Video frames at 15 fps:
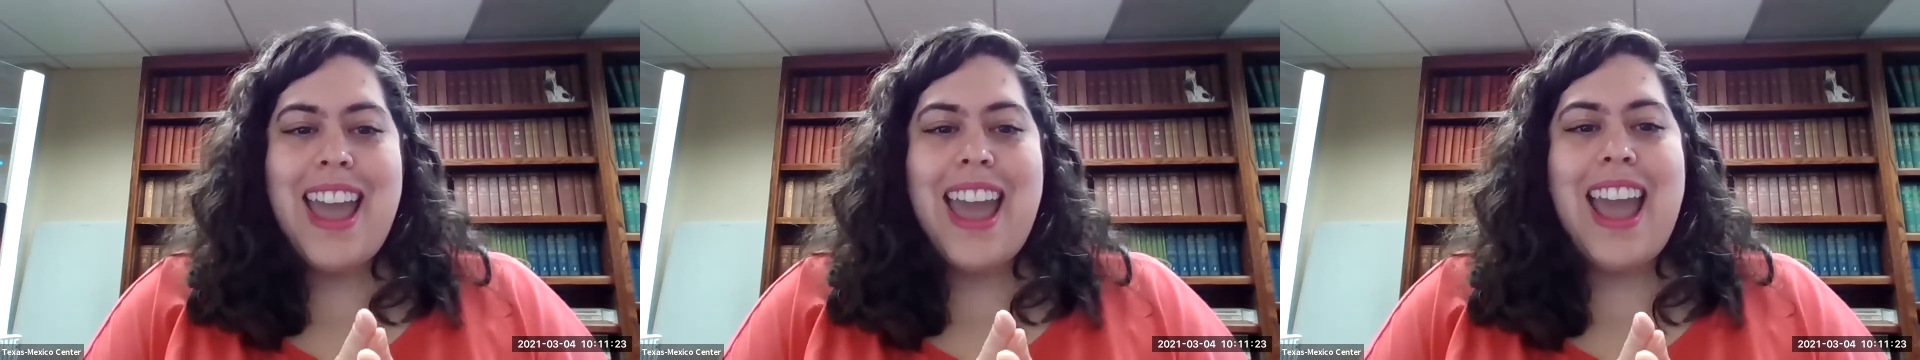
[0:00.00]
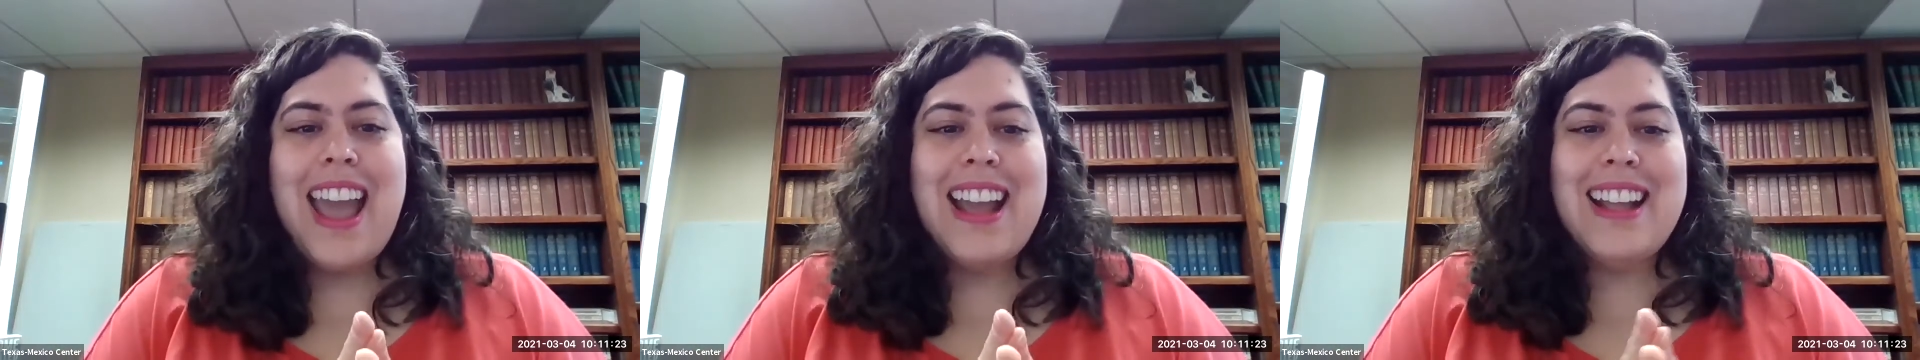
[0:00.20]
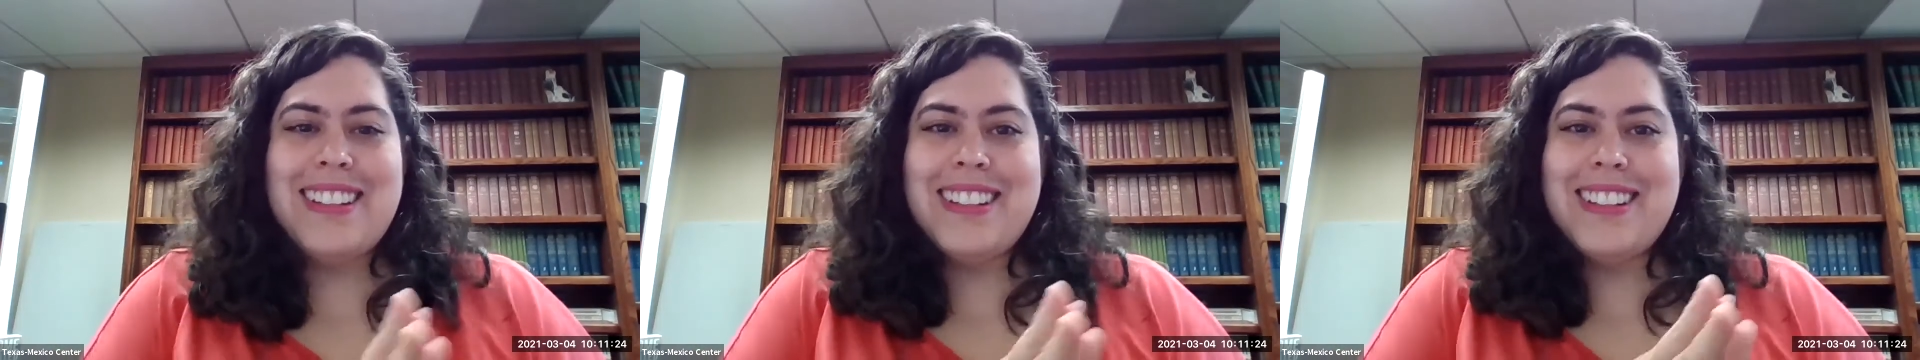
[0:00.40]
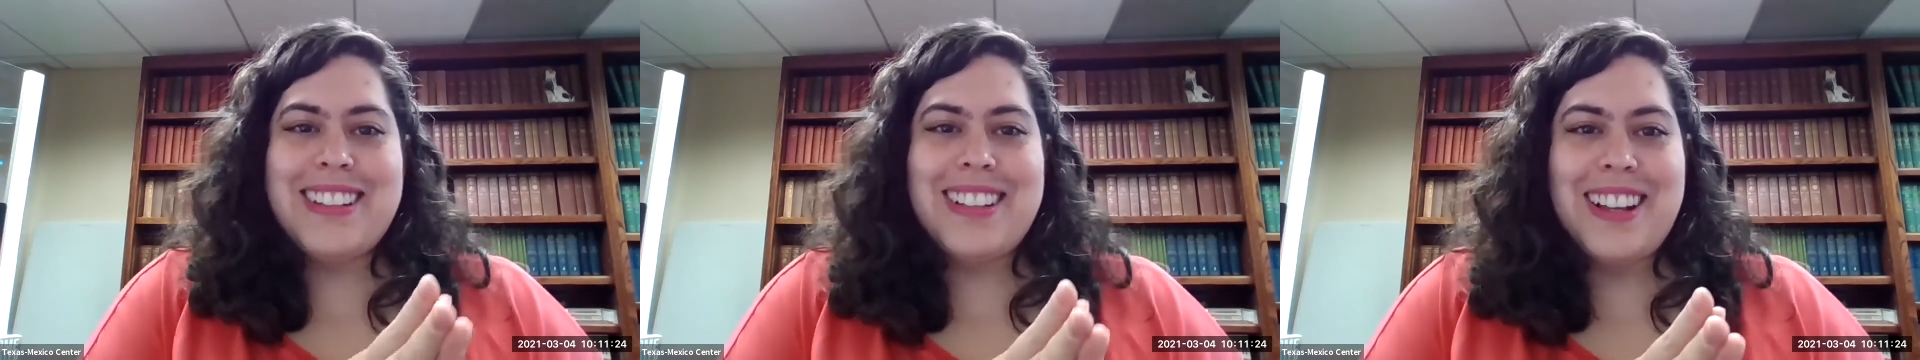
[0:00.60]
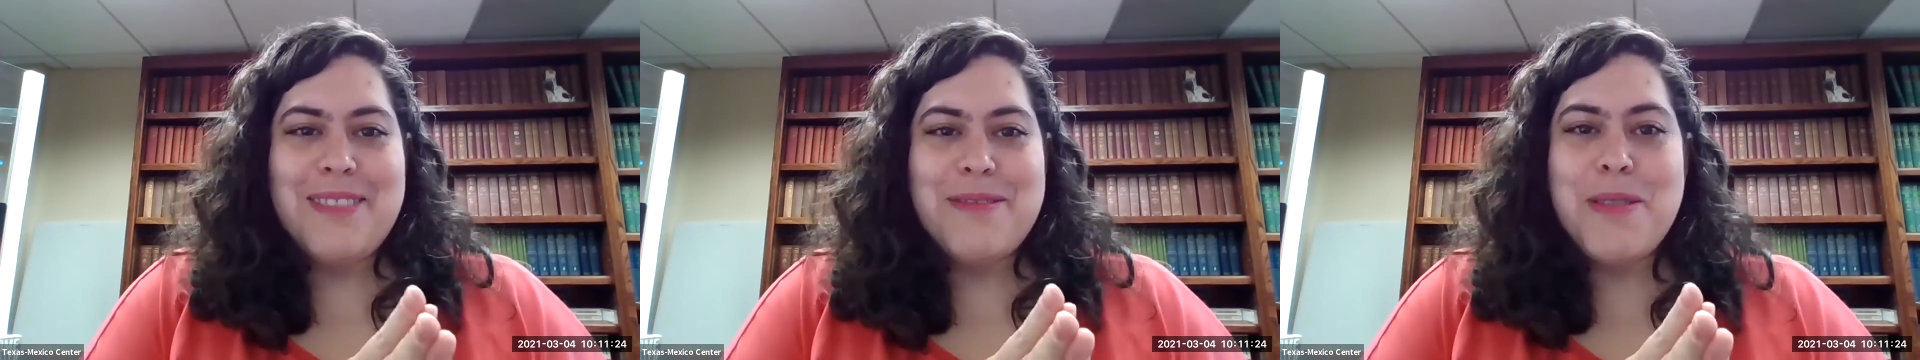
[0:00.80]
And
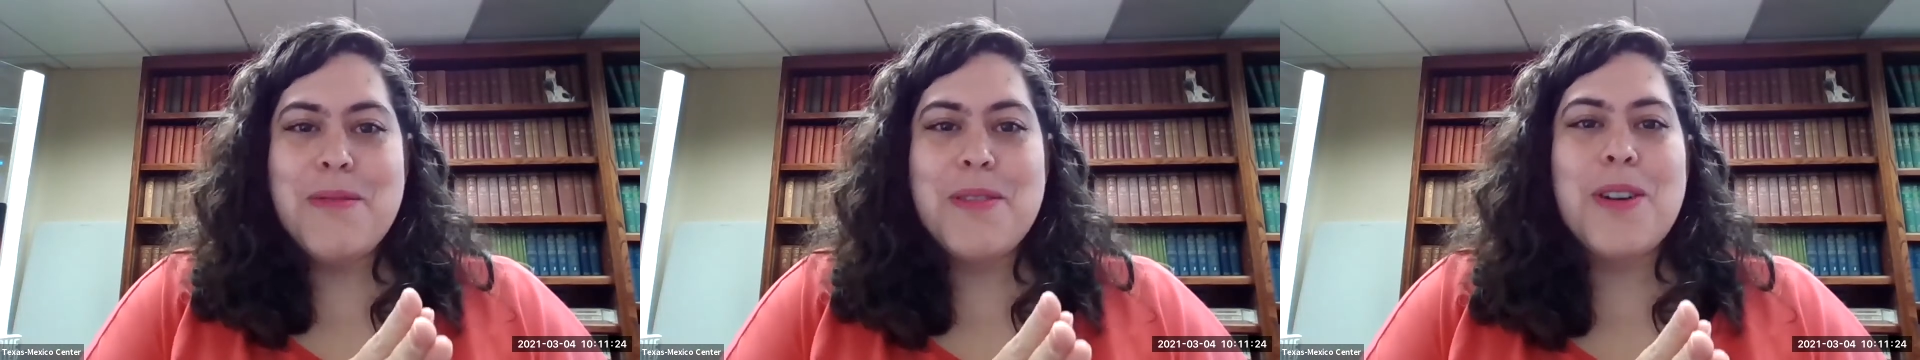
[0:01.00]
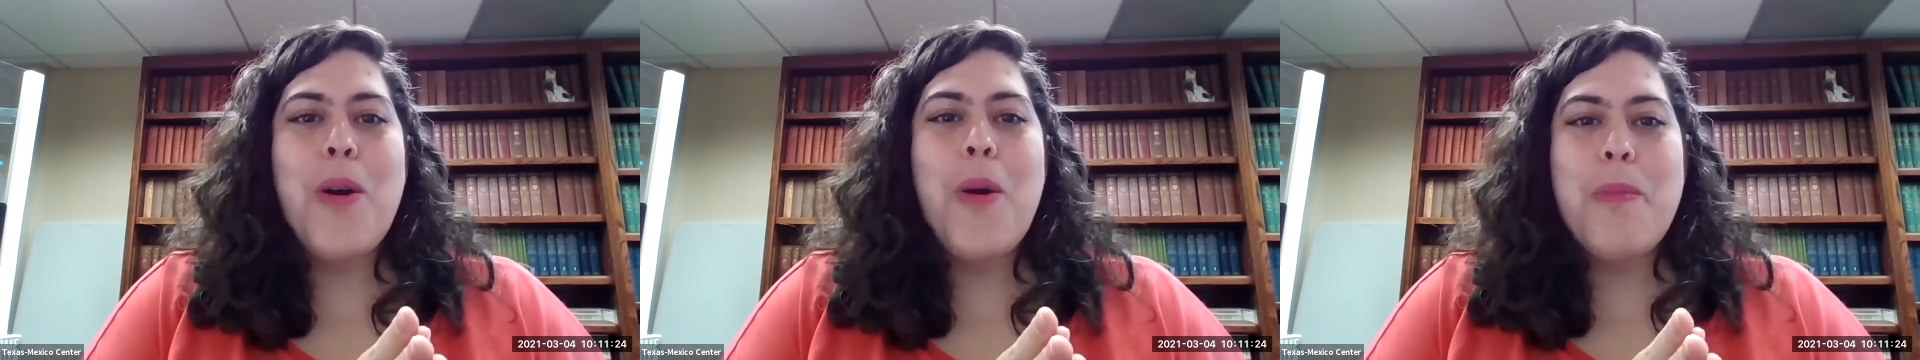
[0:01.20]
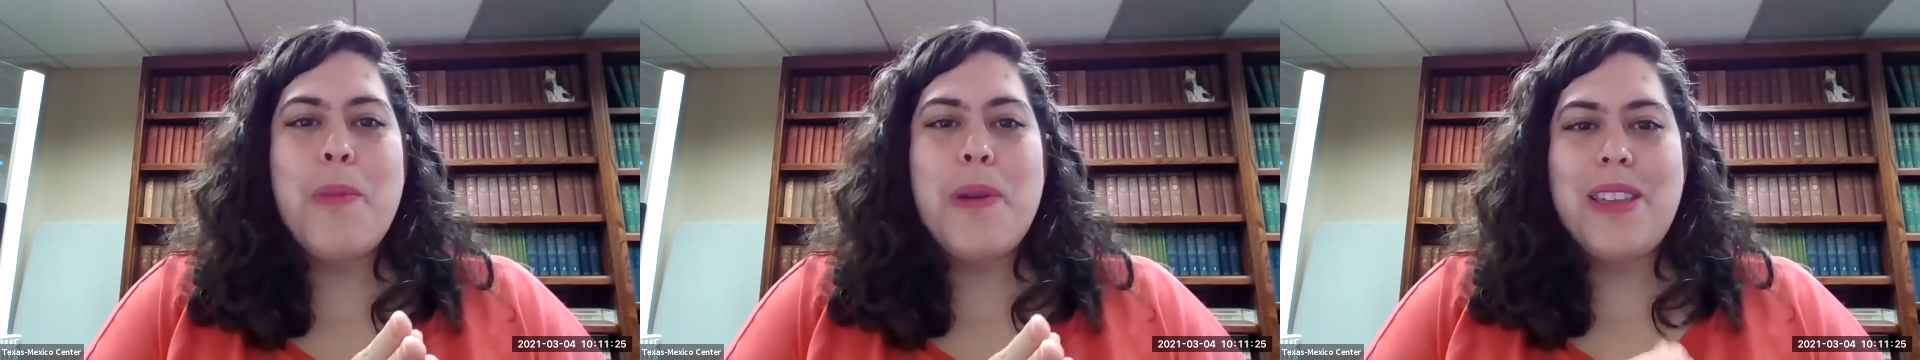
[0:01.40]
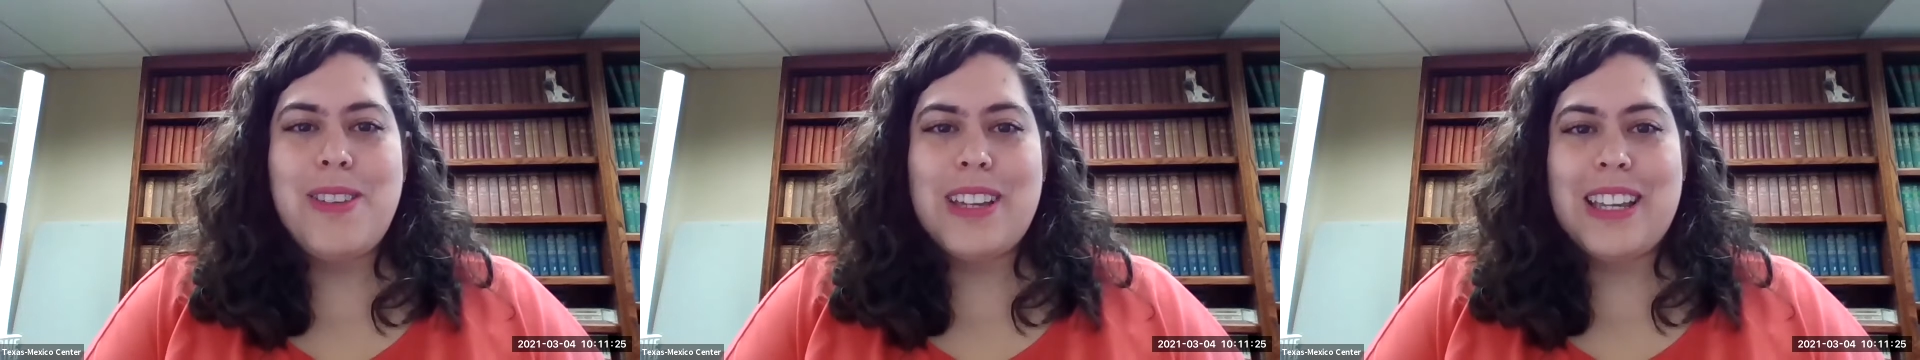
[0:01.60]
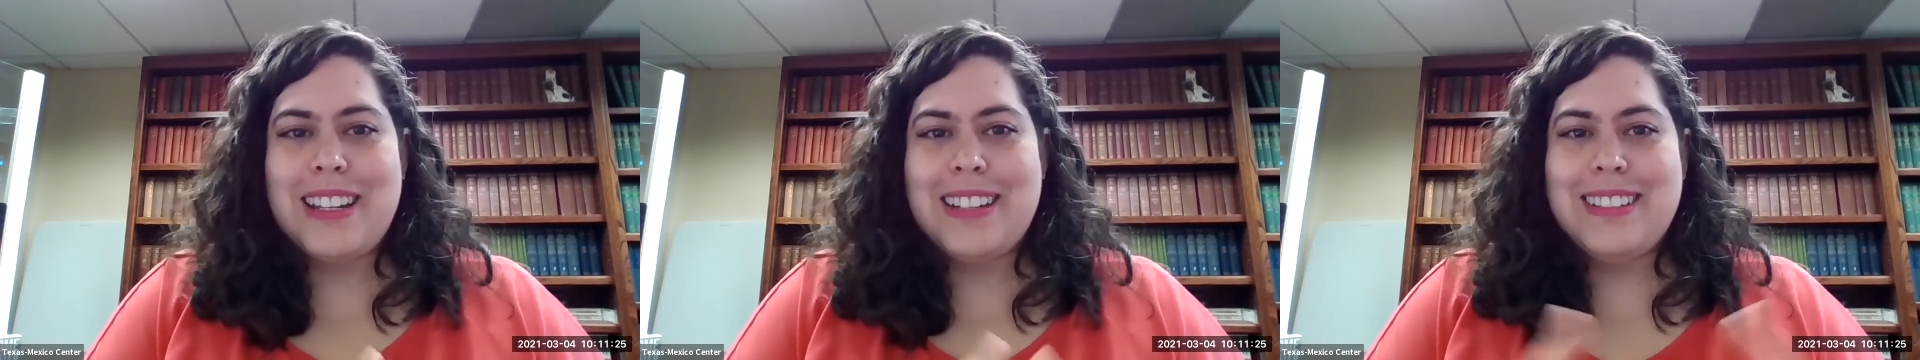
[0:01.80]
we were hoping
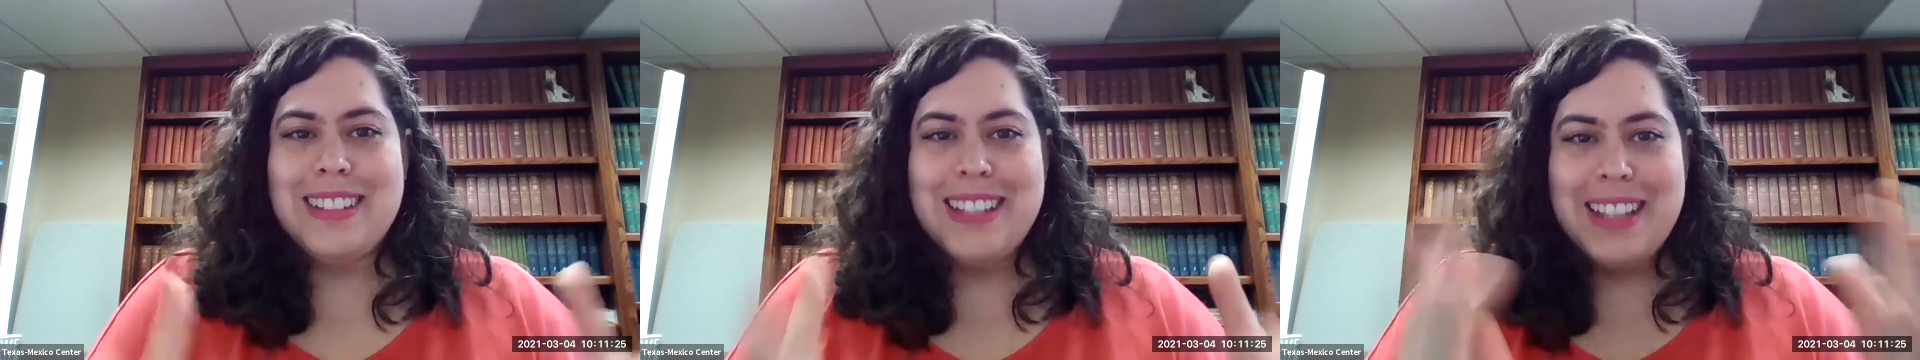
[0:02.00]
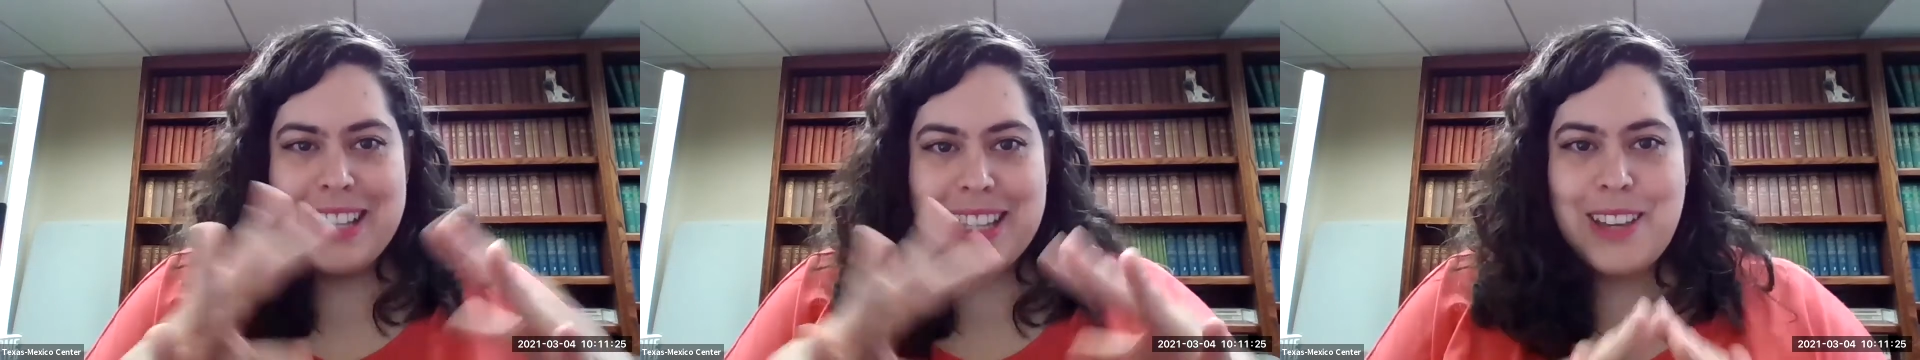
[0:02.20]
you can